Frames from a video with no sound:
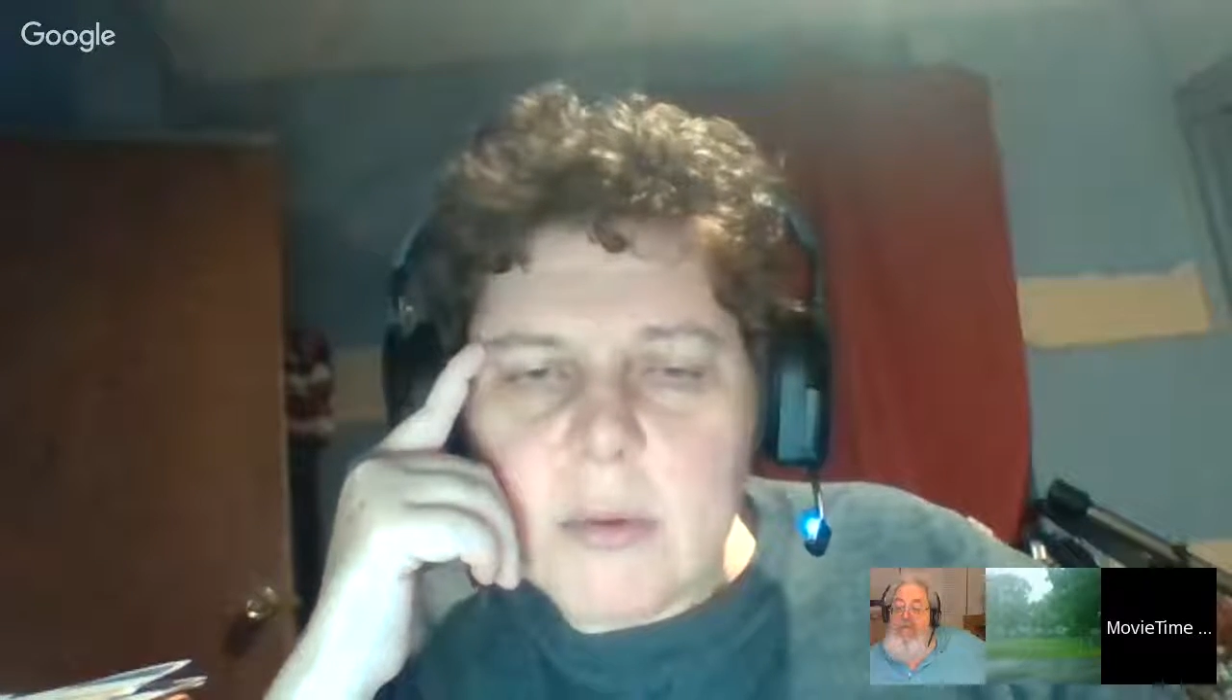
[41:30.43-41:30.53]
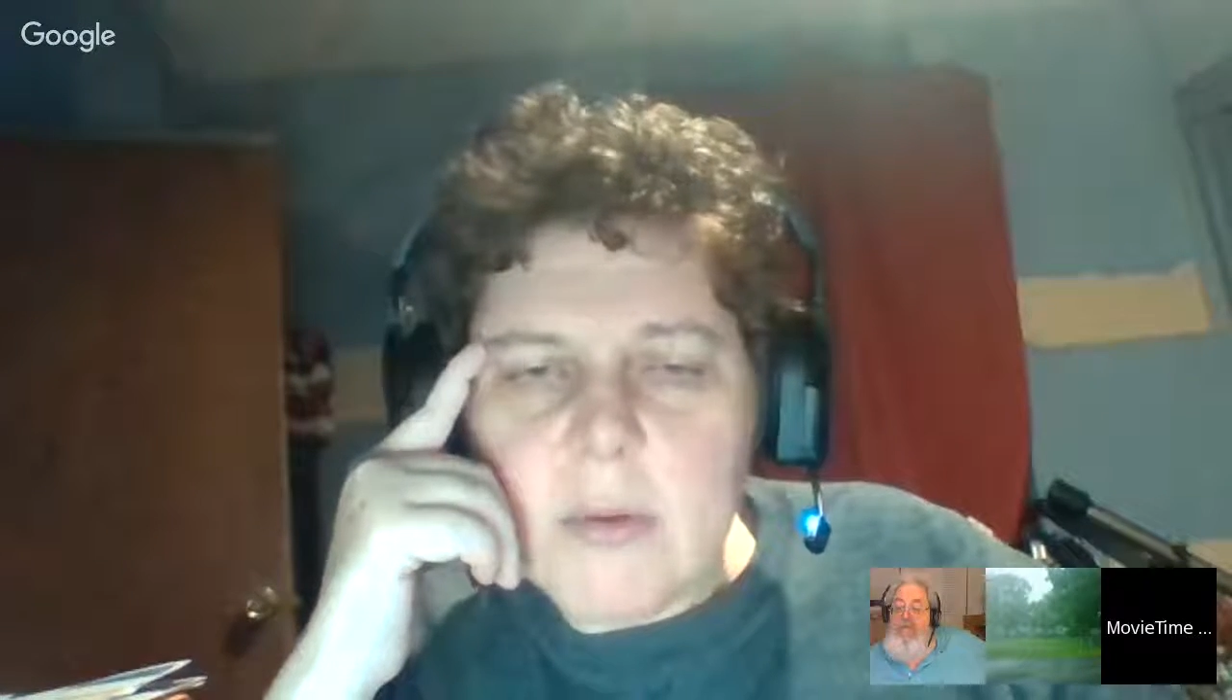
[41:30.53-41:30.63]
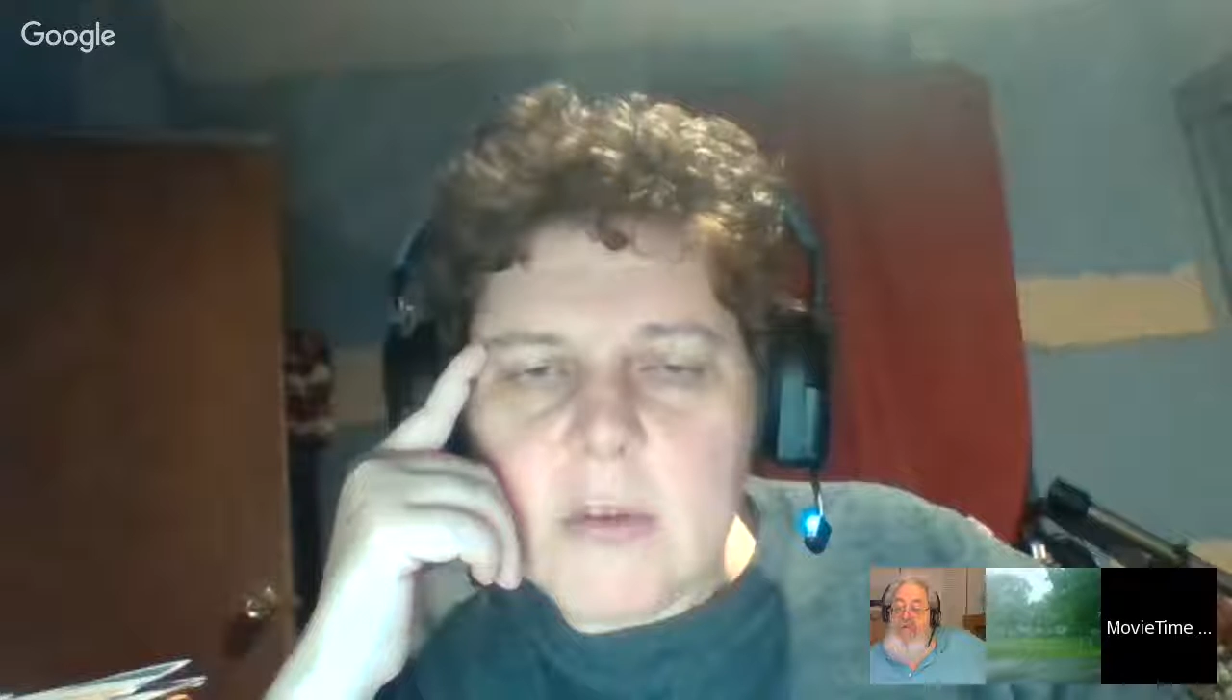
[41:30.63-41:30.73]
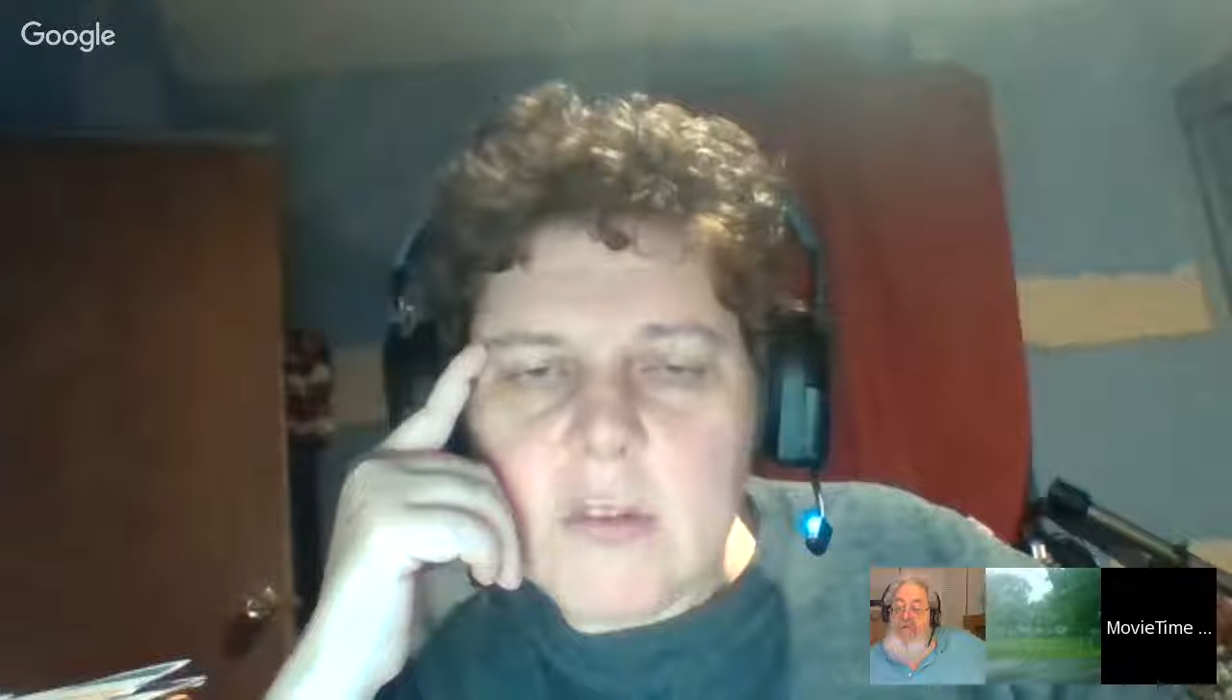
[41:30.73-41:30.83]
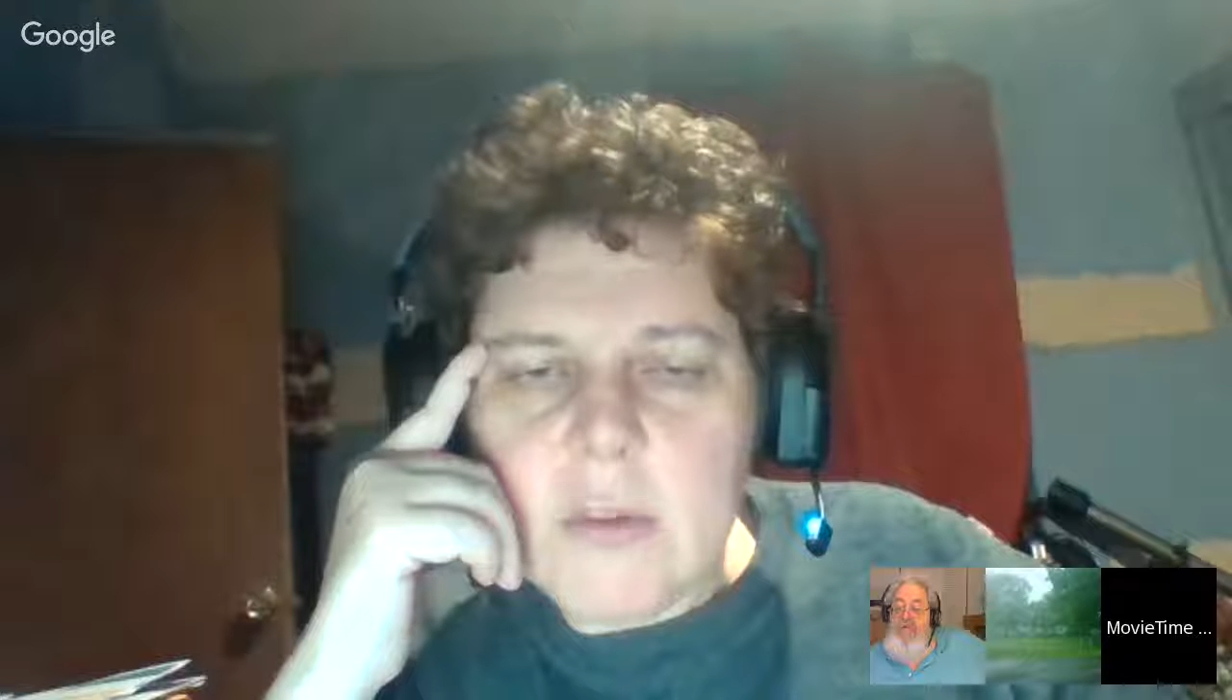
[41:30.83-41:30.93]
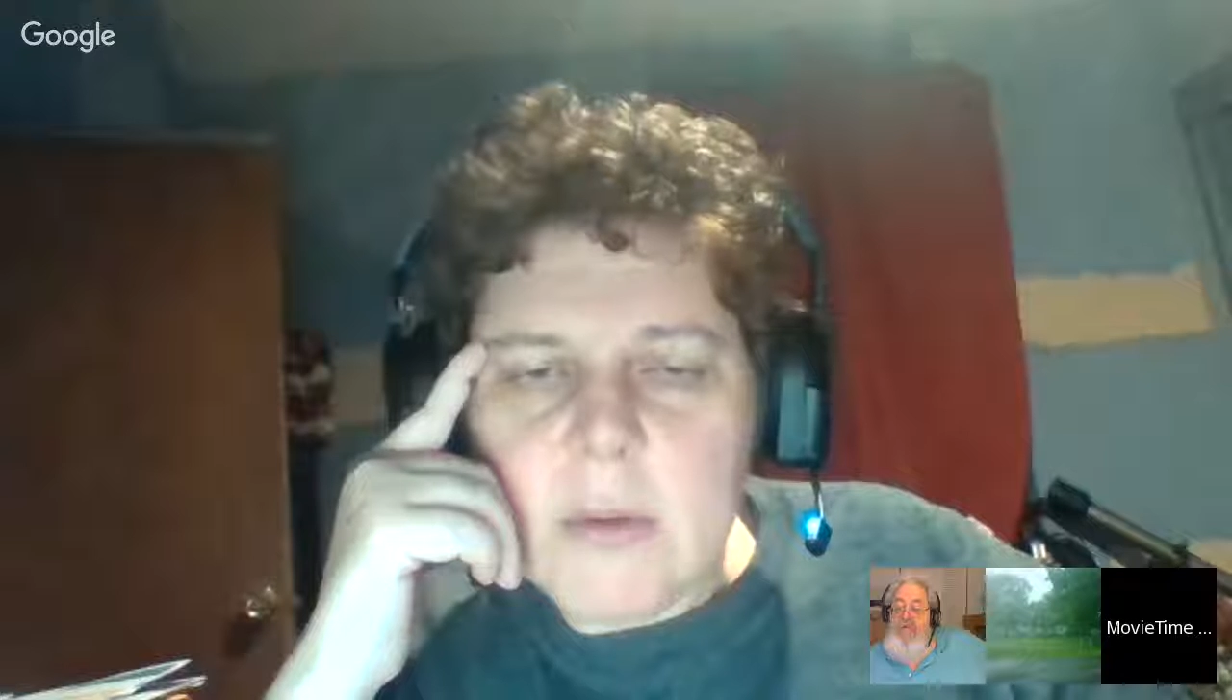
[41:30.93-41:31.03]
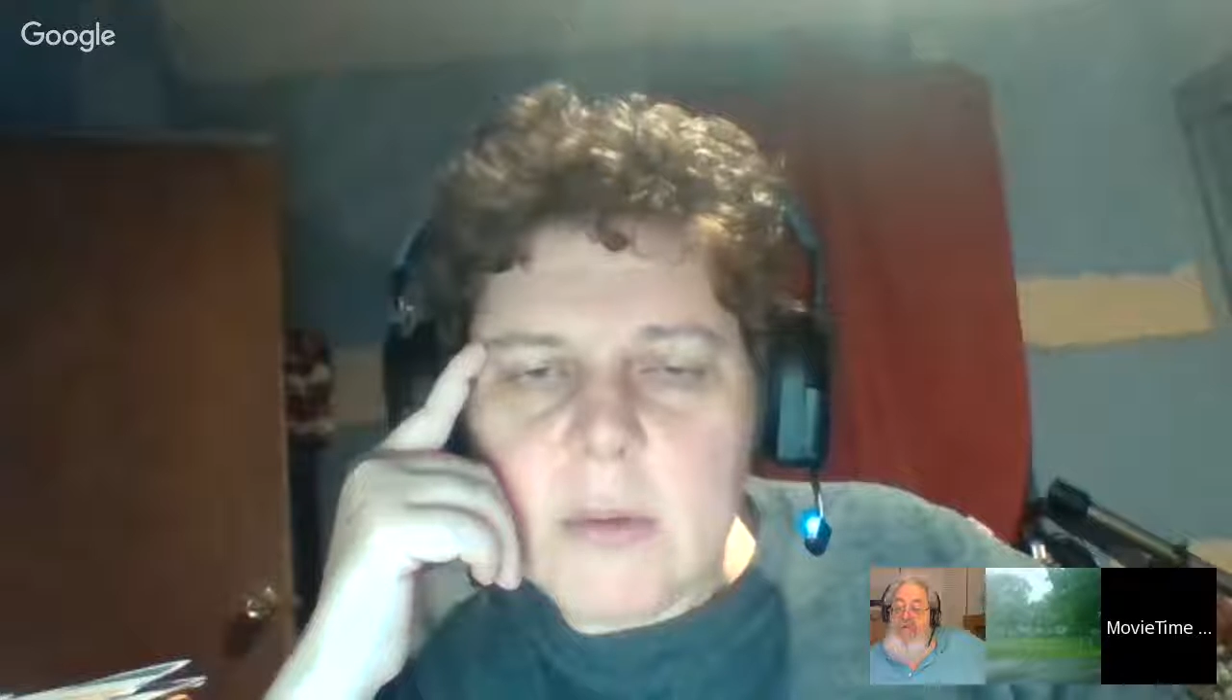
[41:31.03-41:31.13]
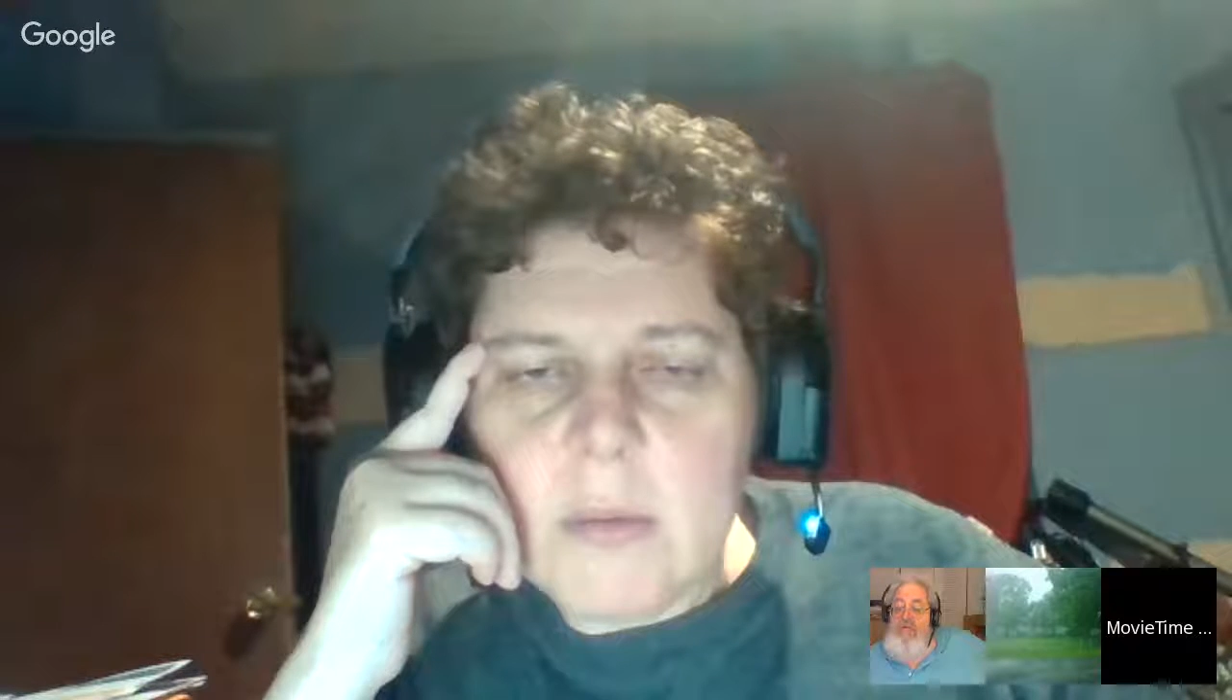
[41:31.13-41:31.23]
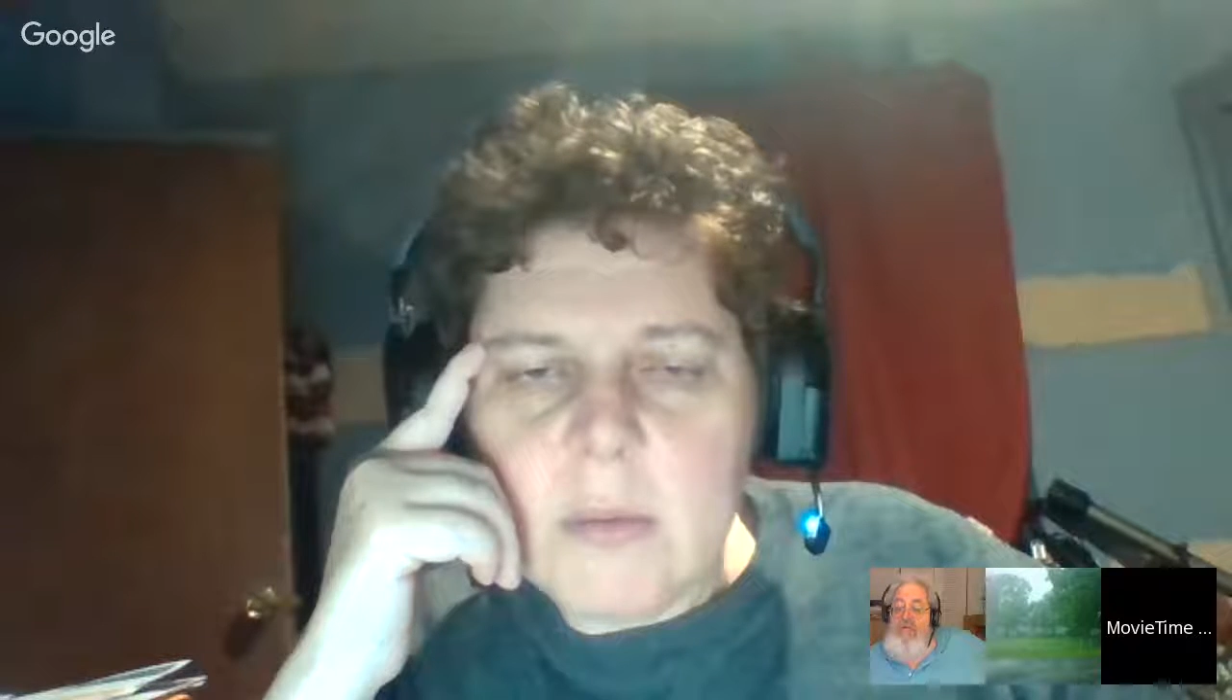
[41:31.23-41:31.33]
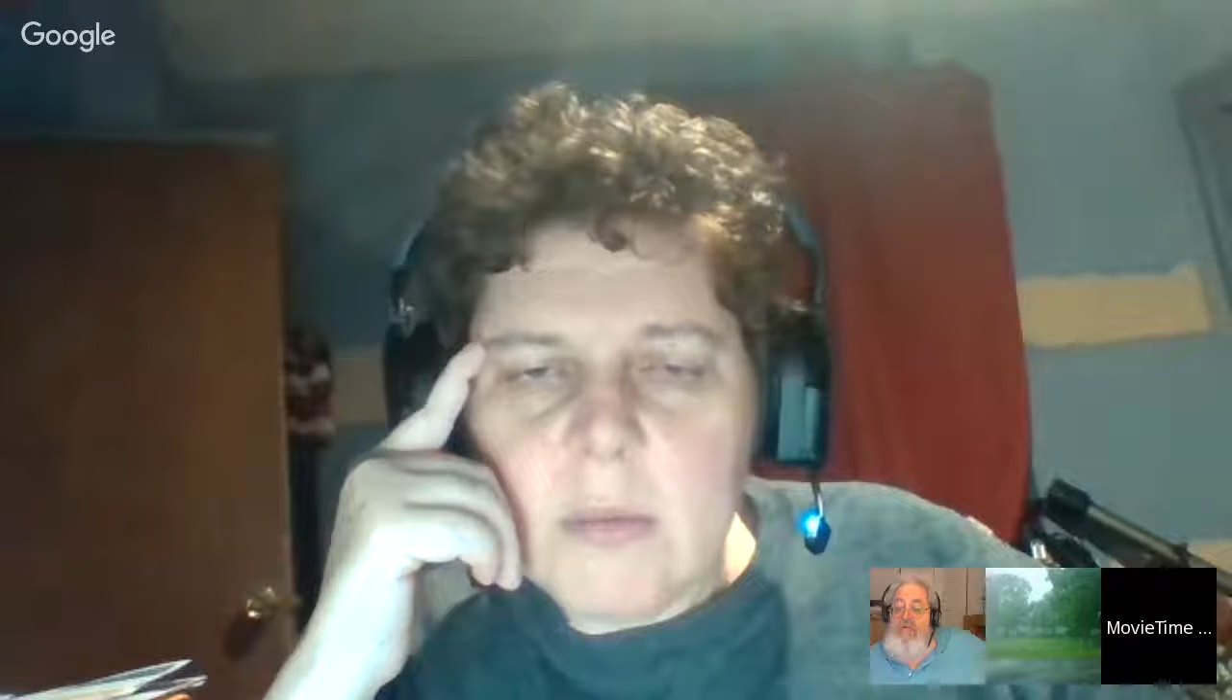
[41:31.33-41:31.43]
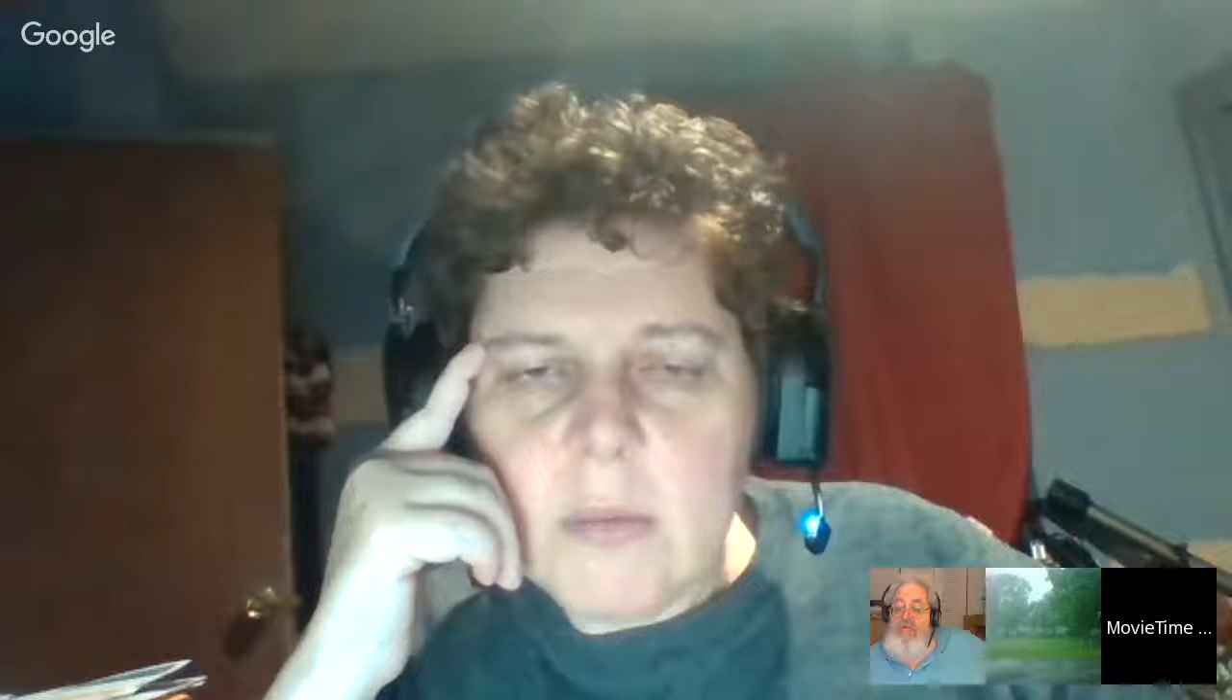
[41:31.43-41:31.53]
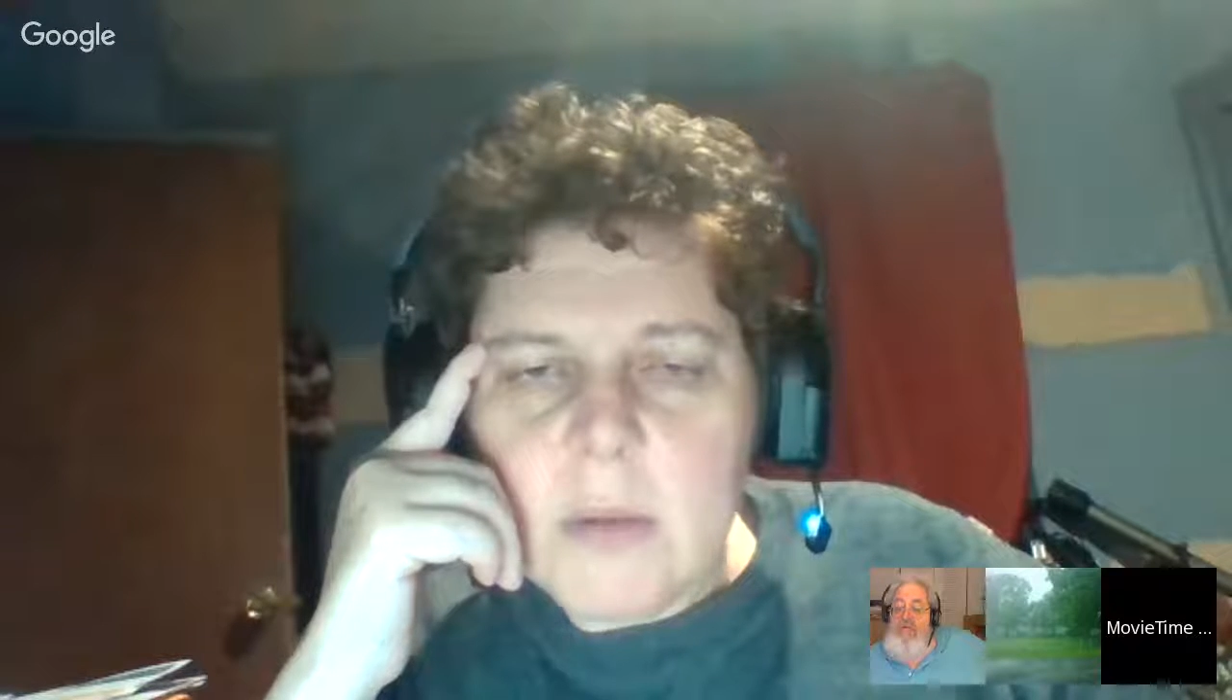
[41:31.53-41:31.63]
going to